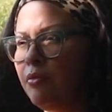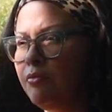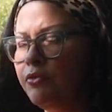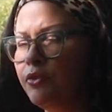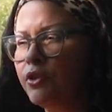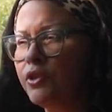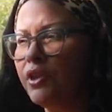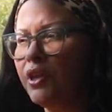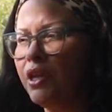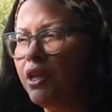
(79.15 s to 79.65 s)

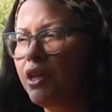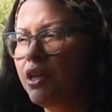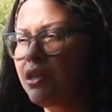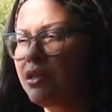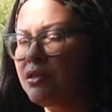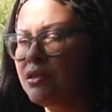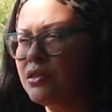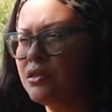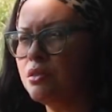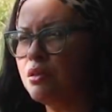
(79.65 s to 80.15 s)
for
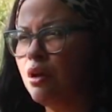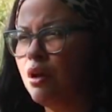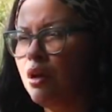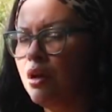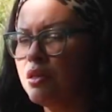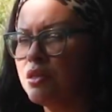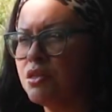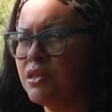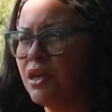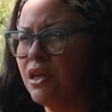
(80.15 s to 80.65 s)
things
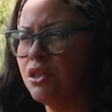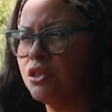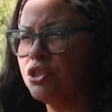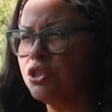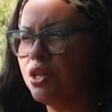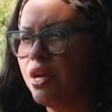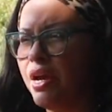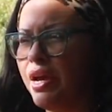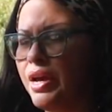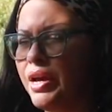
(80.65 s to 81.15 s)

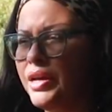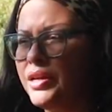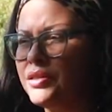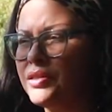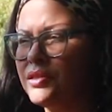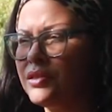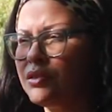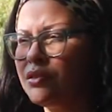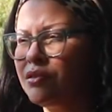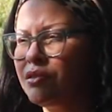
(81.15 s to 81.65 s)
such
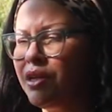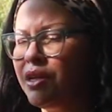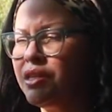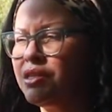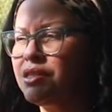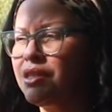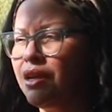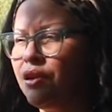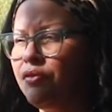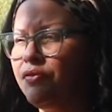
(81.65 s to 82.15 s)
as
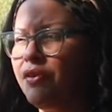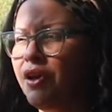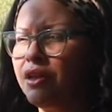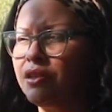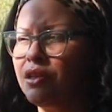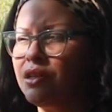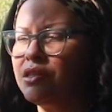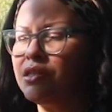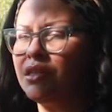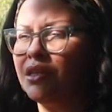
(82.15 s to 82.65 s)
things that
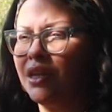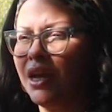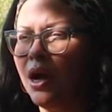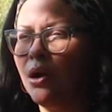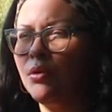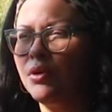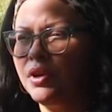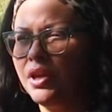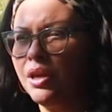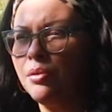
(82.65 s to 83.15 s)
affect us in
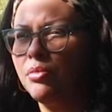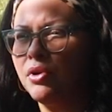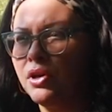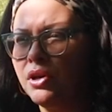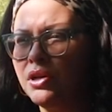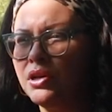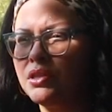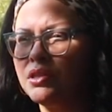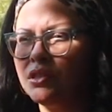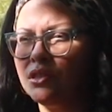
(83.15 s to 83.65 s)
our
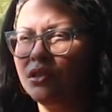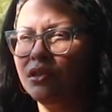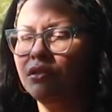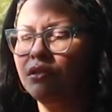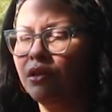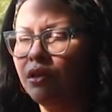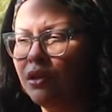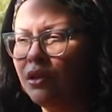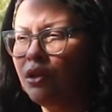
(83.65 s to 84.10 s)
neighborhoods and